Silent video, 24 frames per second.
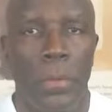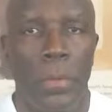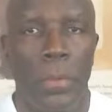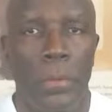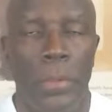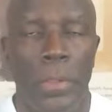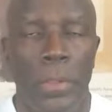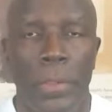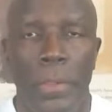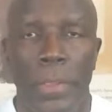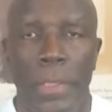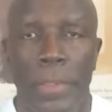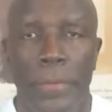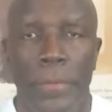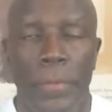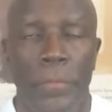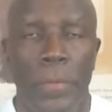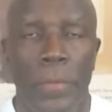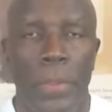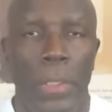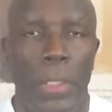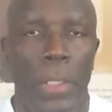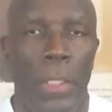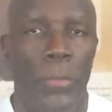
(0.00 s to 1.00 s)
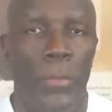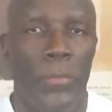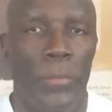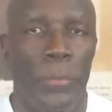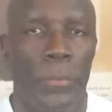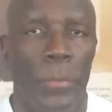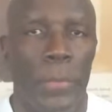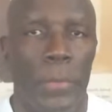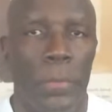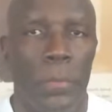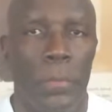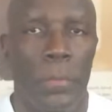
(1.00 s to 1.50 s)
the death of your
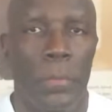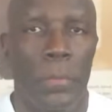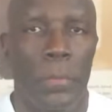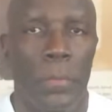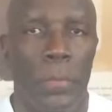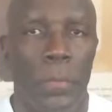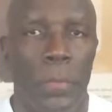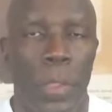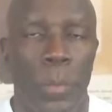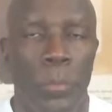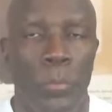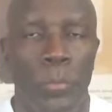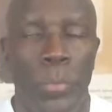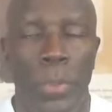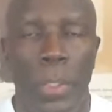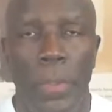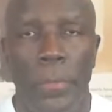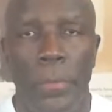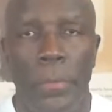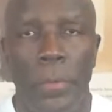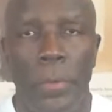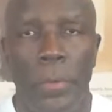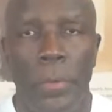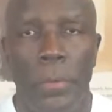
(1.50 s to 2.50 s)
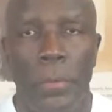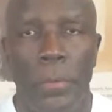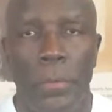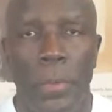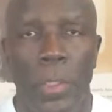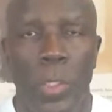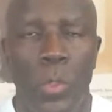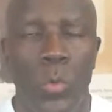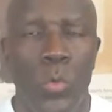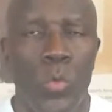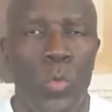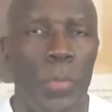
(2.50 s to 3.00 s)
husband, or brother,
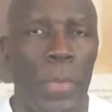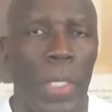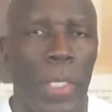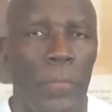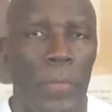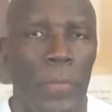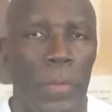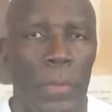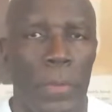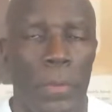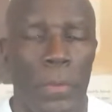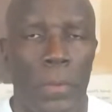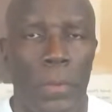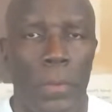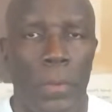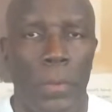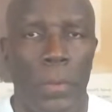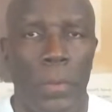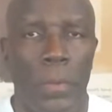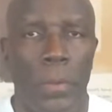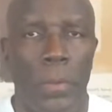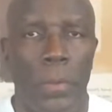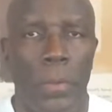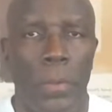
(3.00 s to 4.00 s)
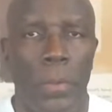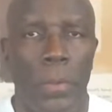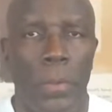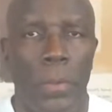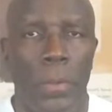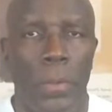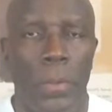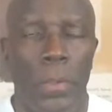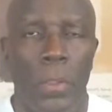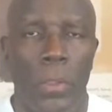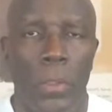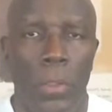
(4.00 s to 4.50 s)
or whomever
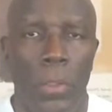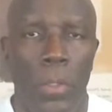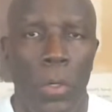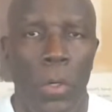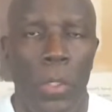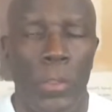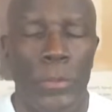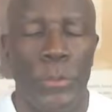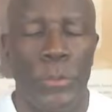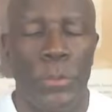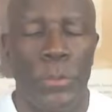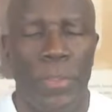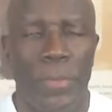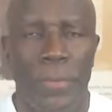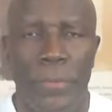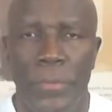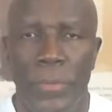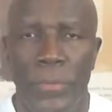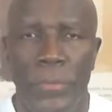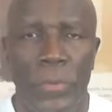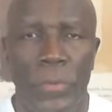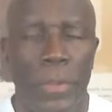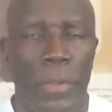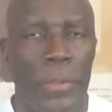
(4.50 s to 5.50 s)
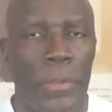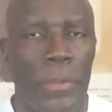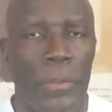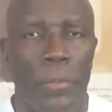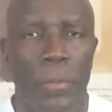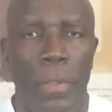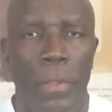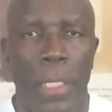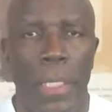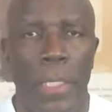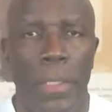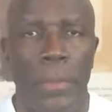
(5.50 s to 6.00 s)
can cause you to physically
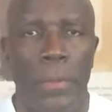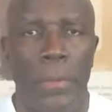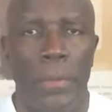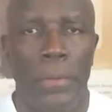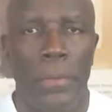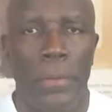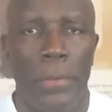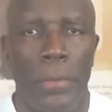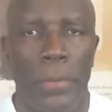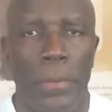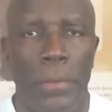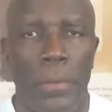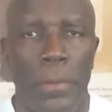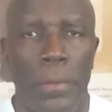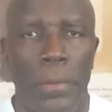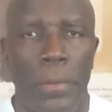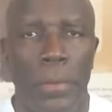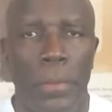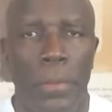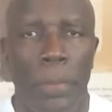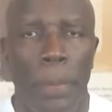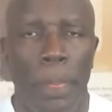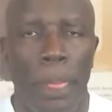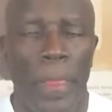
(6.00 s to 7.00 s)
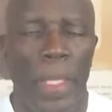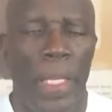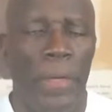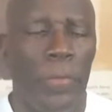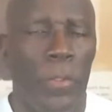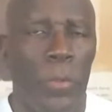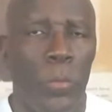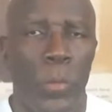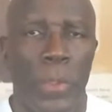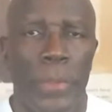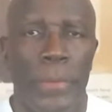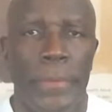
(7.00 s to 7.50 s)
cry.
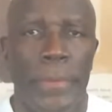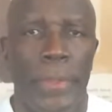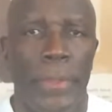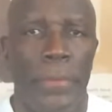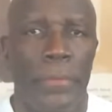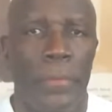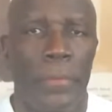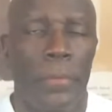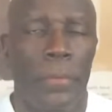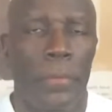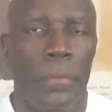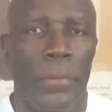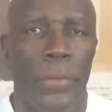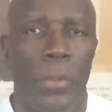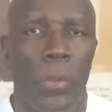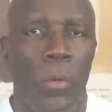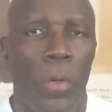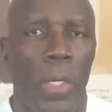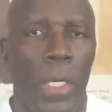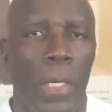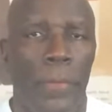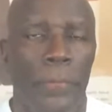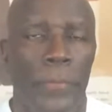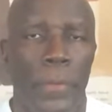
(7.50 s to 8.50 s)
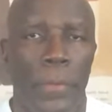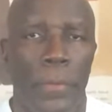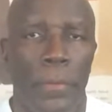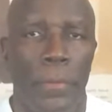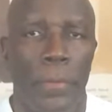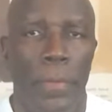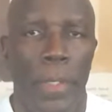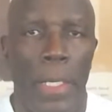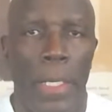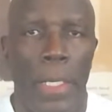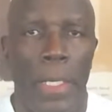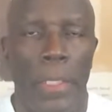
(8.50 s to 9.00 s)
Everyone don't have to
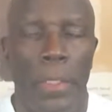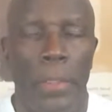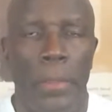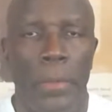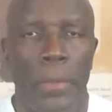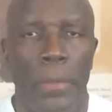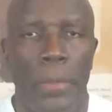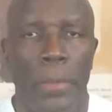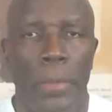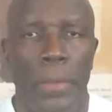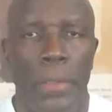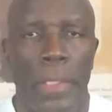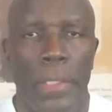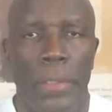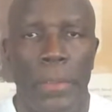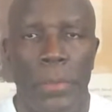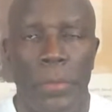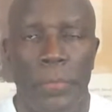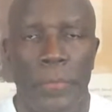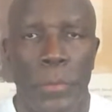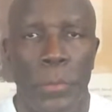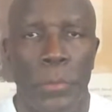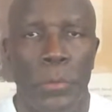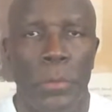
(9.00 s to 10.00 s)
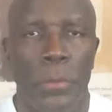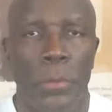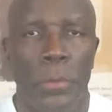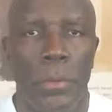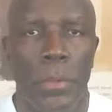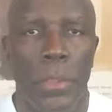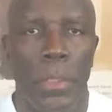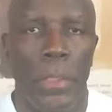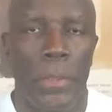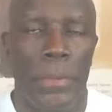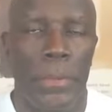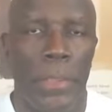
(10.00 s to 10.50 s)
cry at a funeral
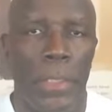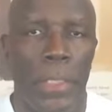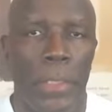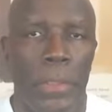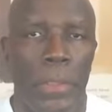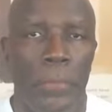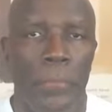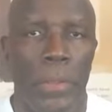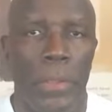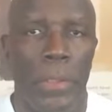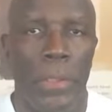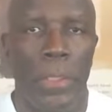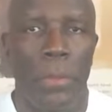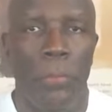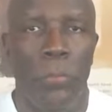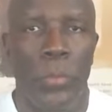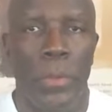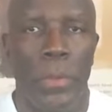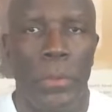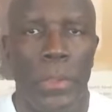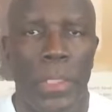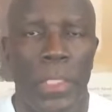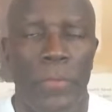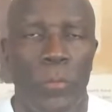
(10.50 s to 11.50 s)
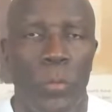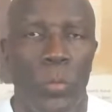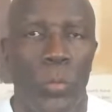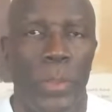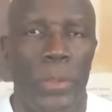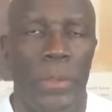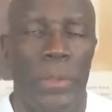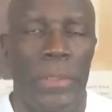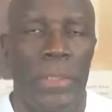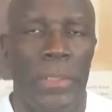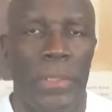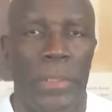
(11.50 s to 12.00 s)
or death of a loved one.
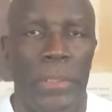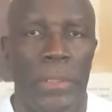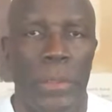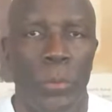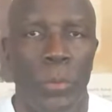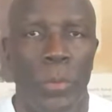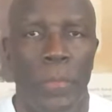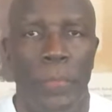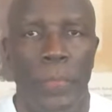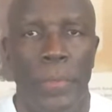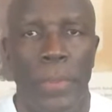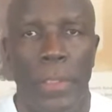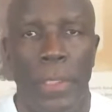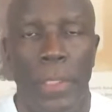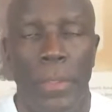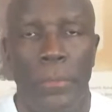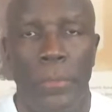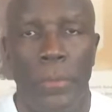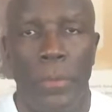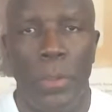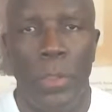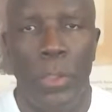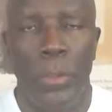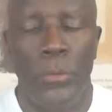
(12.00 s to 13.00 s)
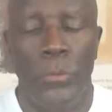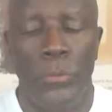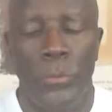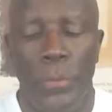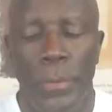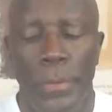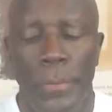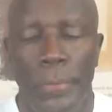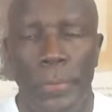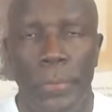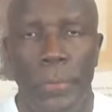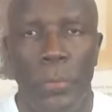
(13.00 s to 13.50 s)
Everyone deal with death a
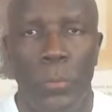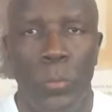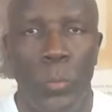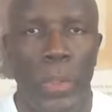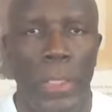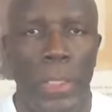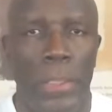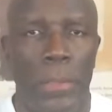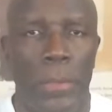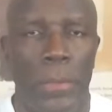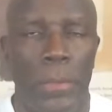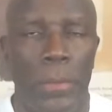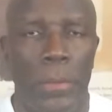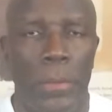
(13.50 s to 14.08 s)
certain way.